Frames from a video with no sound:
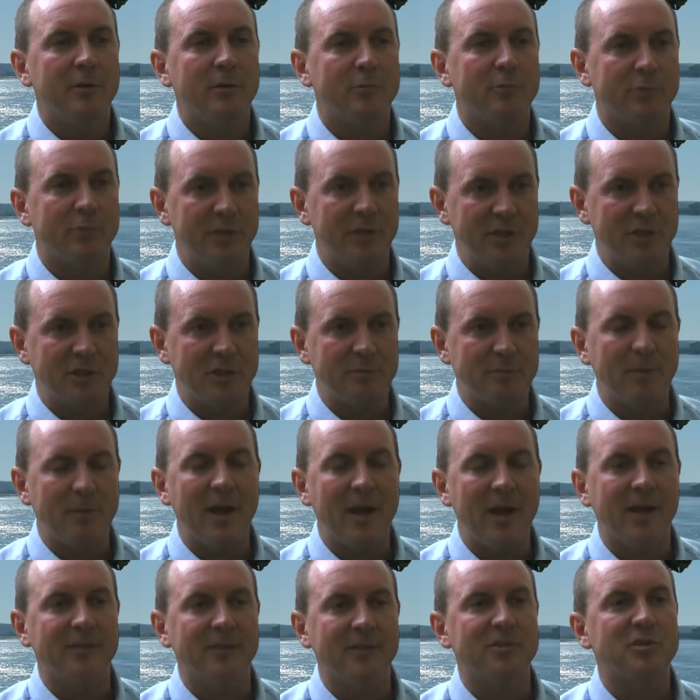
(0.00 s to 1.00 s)

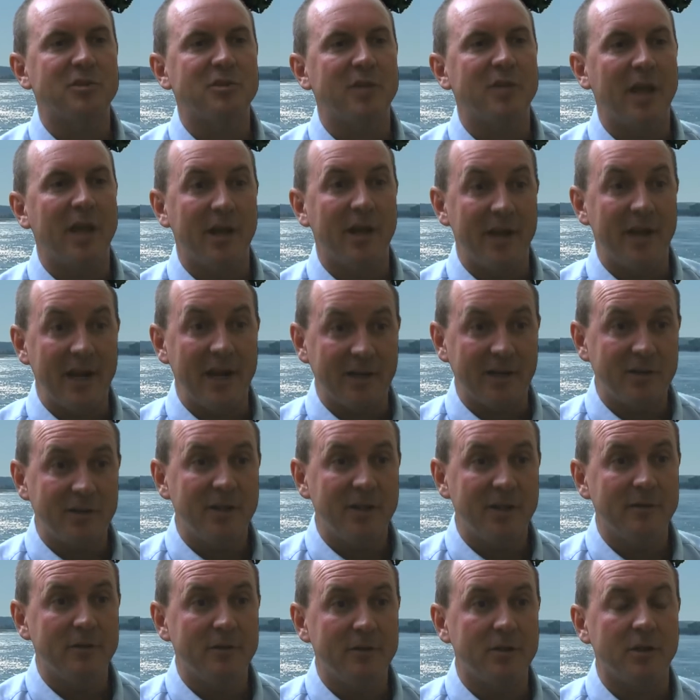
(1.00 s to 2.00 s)
response and
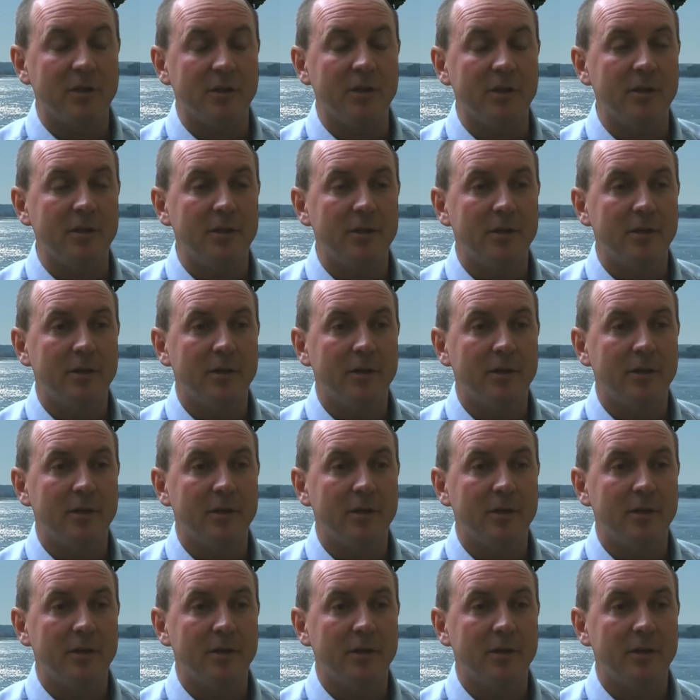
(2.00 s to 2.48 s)
activity